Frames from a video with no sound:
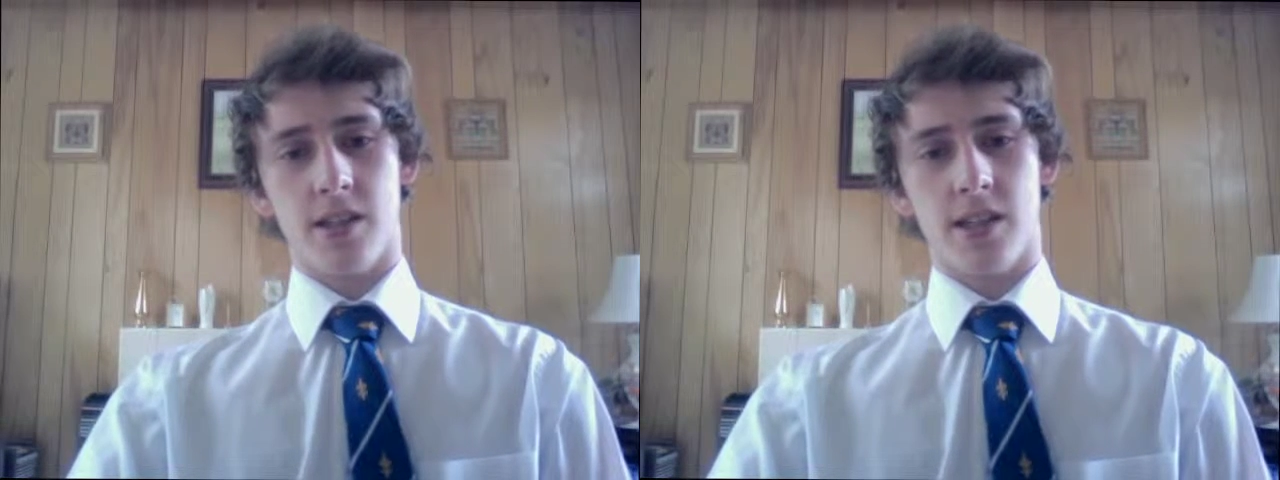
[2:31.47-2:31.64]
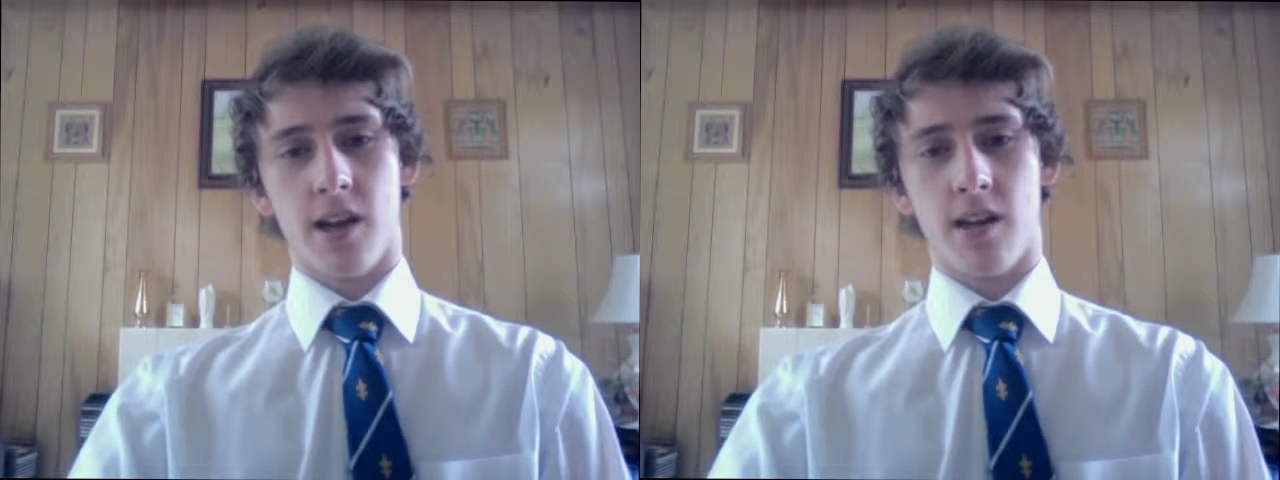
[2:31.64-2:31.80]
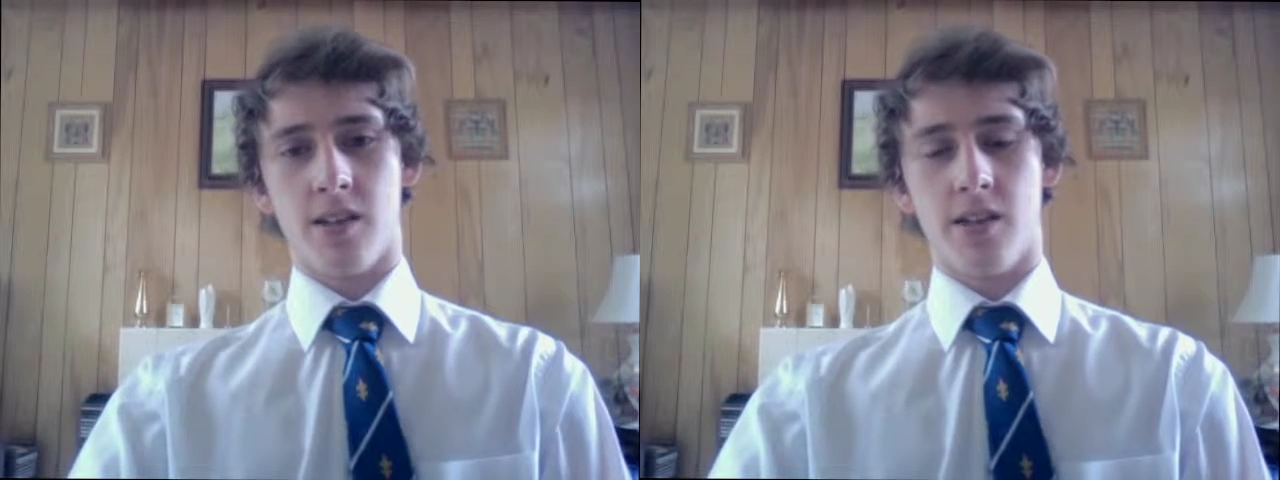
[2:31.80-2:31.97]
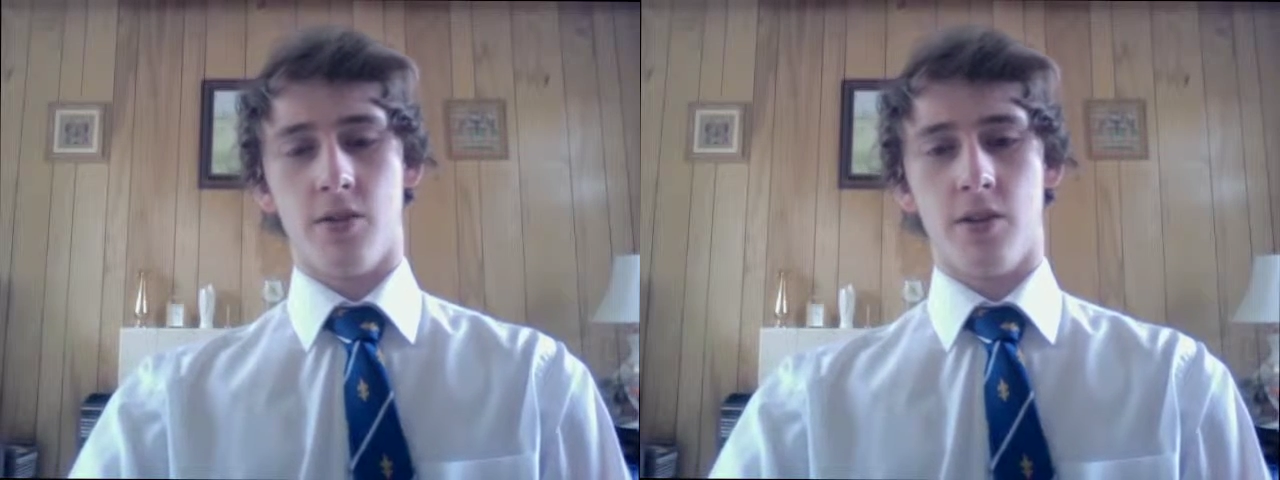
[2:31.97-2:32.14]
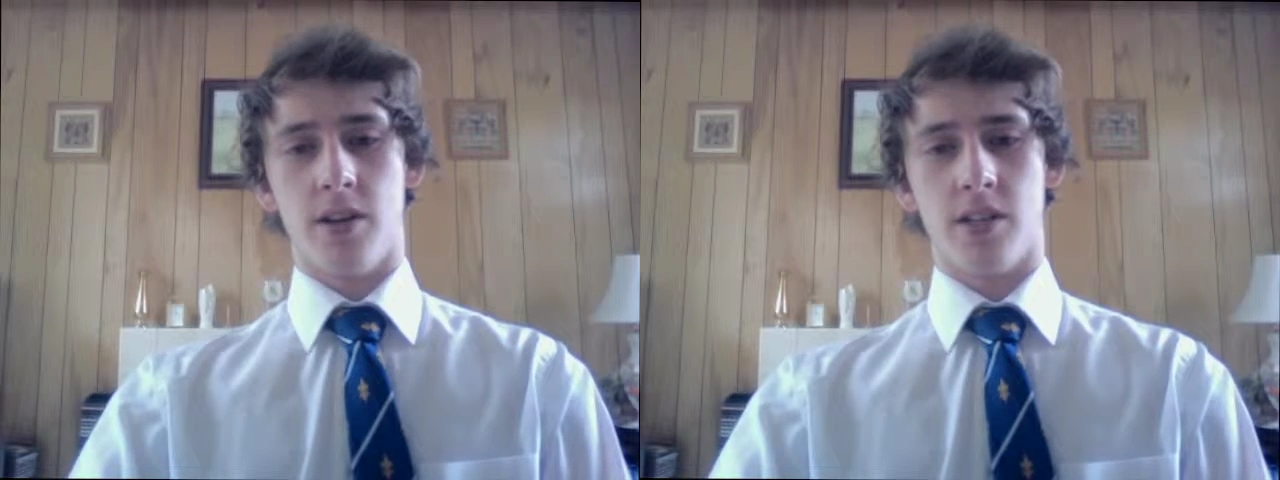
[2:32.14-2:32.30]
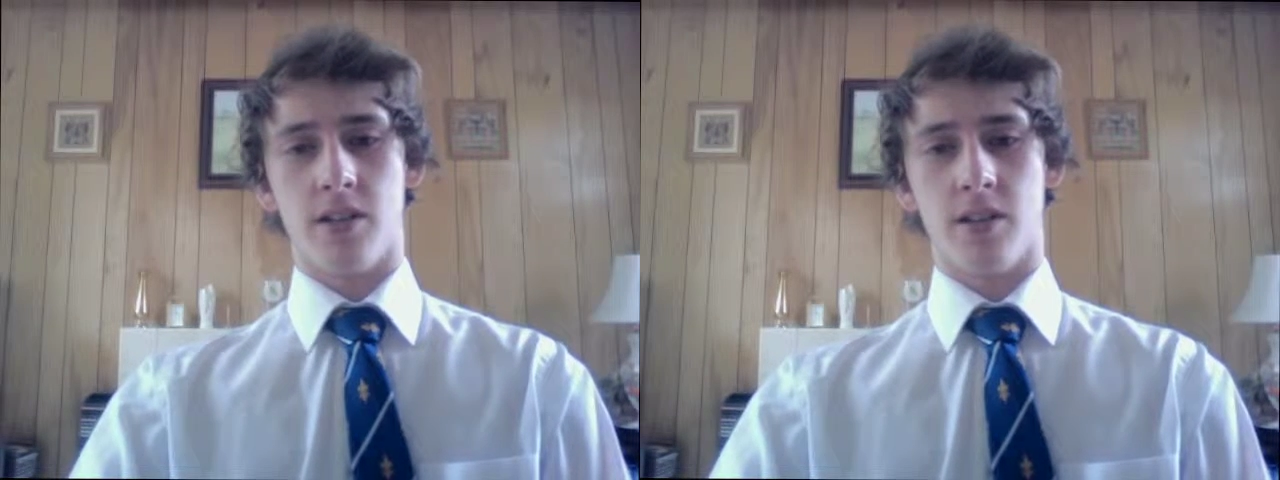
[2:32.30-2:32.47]
challenge the
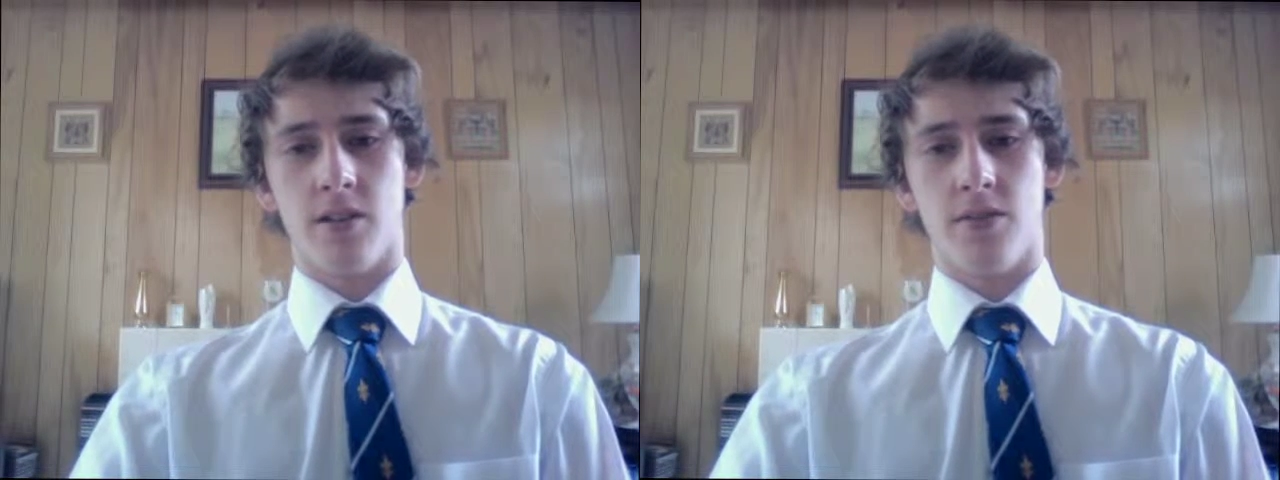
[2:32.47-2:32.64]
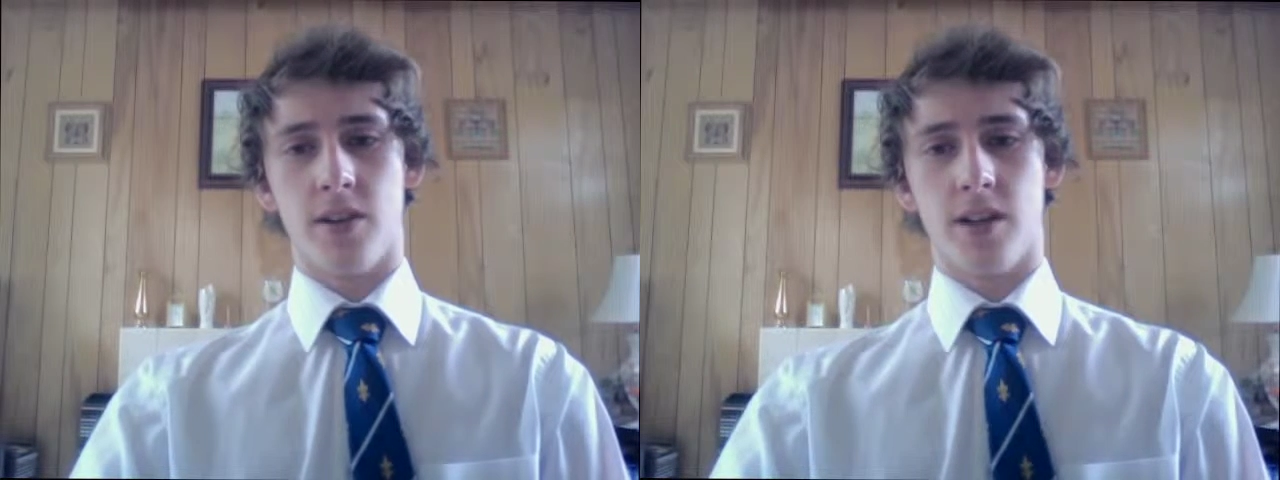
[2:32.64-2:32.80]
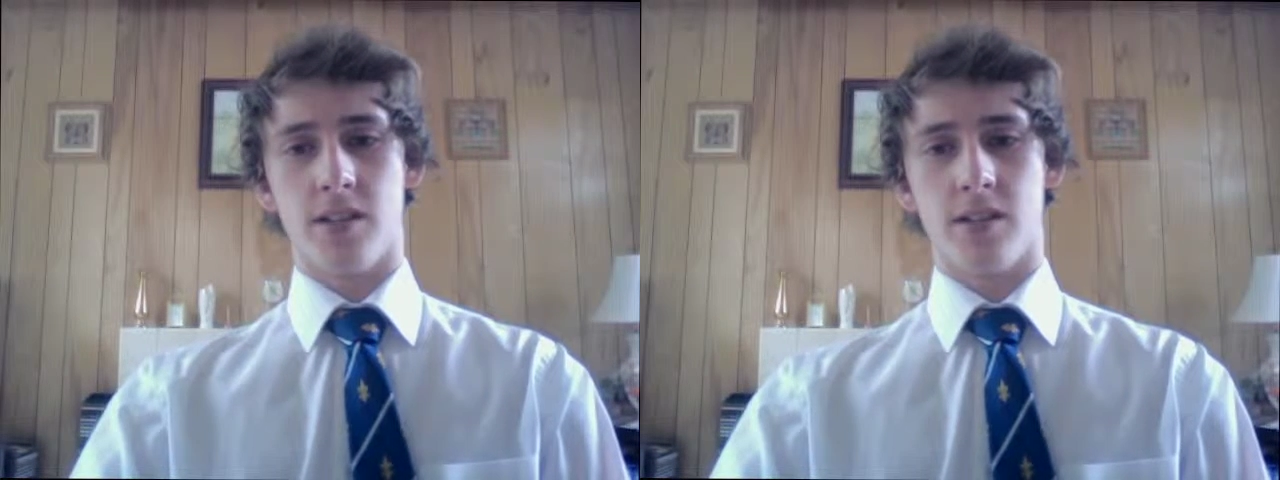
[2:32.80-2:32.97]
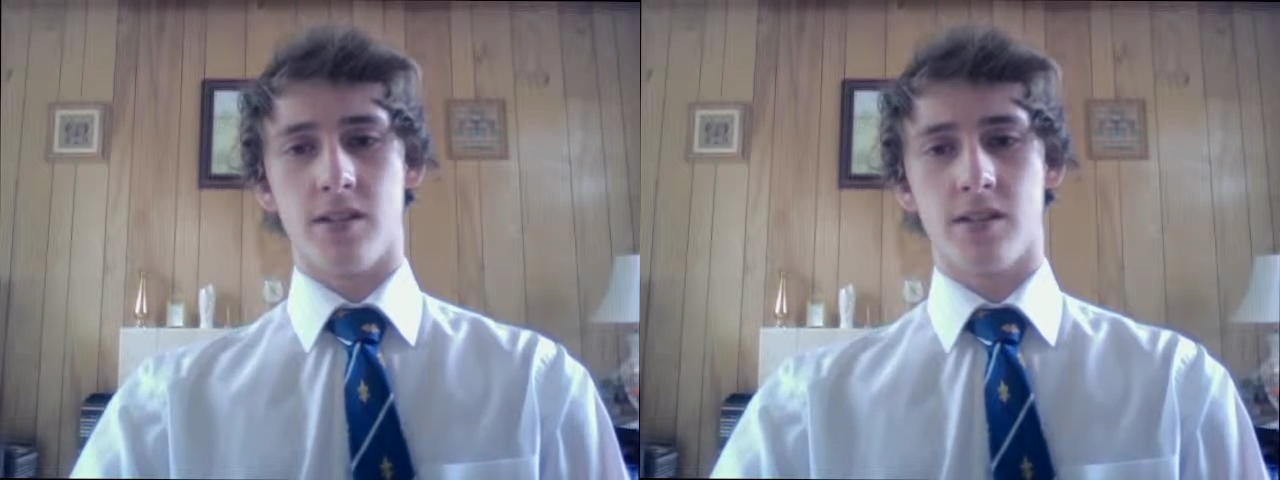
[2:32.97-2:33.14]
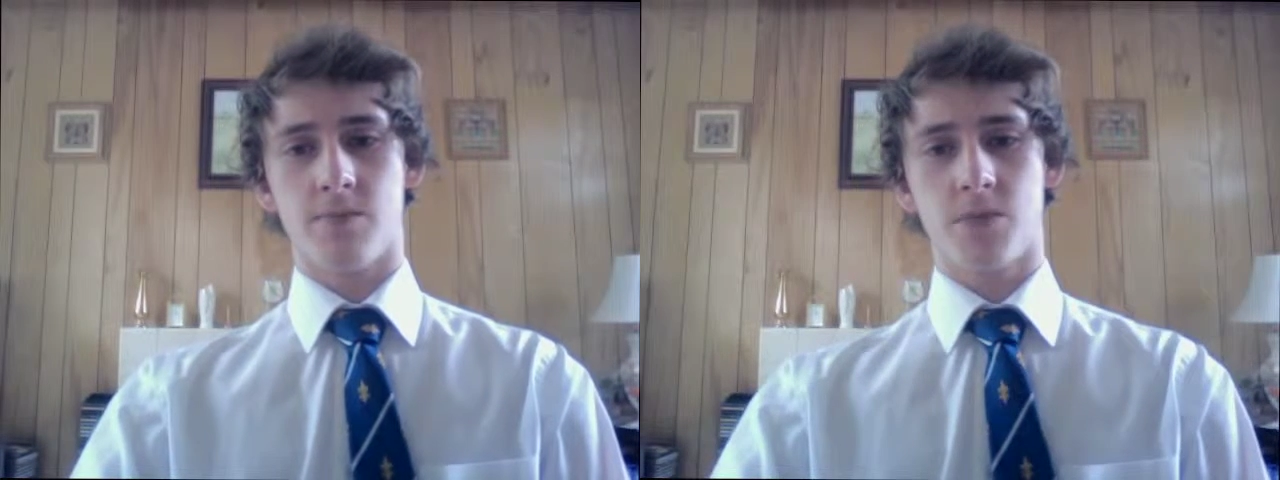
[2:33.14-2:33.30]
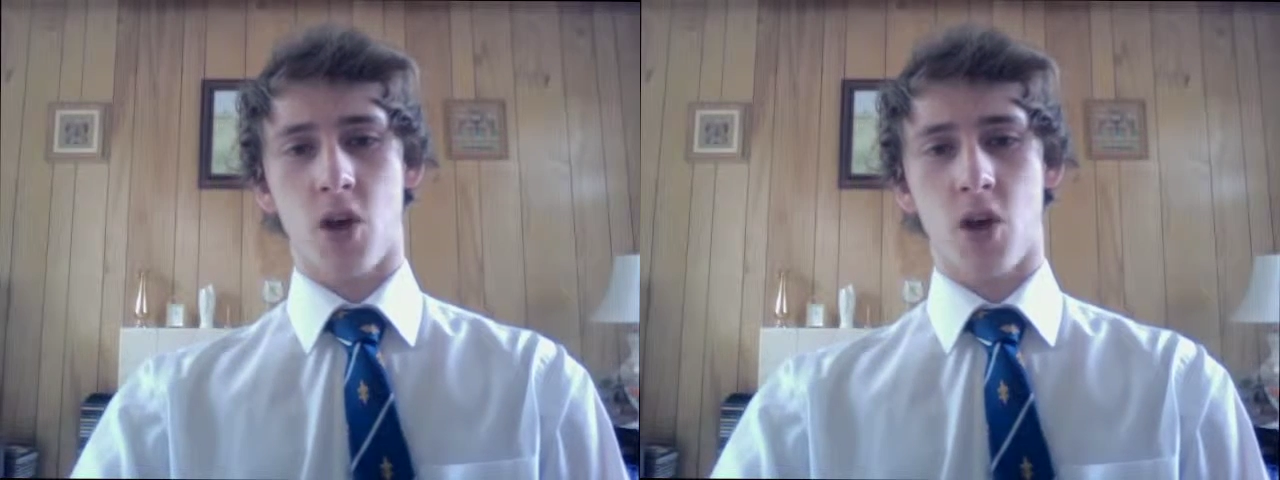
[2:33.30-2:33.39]
traditional conventions